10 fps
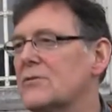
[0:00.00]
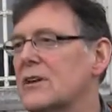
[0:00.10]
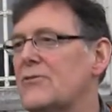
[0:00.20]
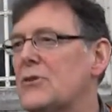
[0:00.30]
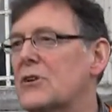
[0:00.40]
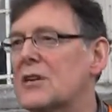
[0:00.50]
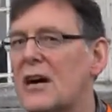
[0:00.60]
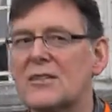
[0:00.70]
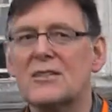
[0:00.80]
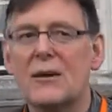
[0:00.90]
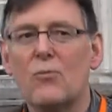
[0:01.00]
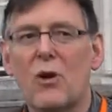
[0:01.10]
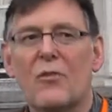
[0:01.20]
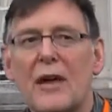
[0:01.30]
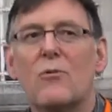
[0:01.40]
if you can ask them
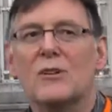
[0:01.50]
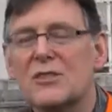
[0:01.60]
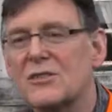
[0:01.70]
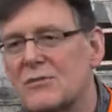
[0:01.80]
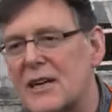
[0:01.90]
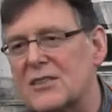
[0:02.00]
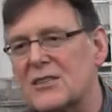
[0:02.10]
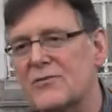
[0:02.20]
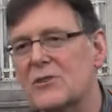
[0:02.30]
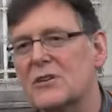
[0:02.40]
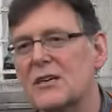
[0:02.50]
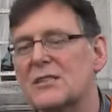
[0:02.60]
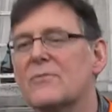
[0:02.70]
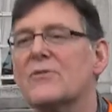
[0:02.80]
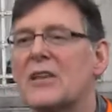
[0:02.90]
what they want to do next, if you can ask
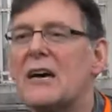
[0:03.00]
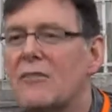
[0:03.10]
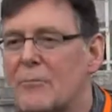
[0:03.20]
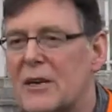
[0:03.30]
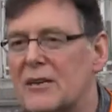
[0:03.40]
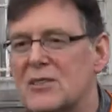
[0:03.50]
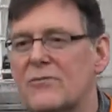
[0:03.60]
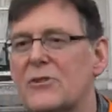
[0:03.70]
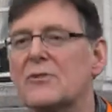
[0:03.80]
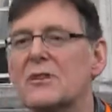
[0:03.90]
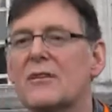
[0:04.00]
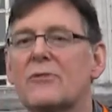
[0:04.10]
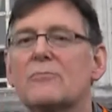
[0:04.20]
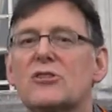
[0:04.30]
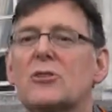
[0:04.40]
them for their opinions, if you can give
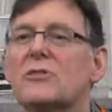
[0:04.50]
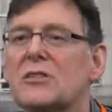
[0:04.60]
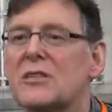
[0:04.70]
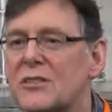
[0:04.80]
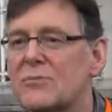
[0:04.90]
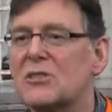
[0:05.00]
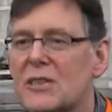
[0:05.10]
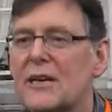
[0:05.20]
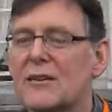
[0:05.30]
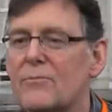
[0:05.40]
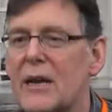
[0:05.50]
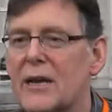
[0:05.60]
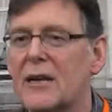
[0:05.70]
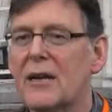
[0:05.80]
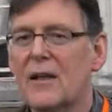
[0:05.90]
them choices which they can
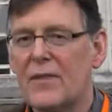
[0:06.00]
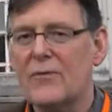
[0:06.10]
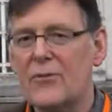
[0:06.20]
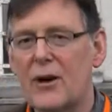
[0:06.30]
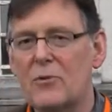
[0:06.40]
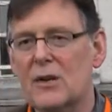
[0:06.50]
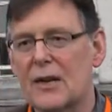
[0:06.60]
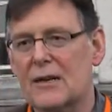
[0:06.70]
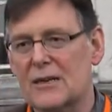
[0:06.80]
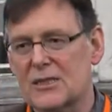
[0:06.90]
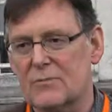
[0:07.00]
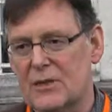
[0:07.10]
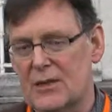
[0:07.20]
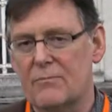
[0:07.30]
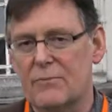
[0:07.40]
make, they're far more likely to
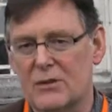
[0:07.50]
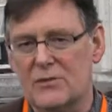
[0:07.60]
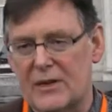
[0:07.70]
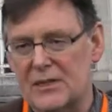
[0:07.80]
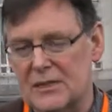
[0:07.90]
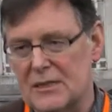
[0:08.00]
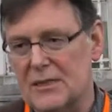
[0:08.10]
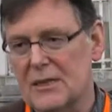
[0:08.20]
be motivated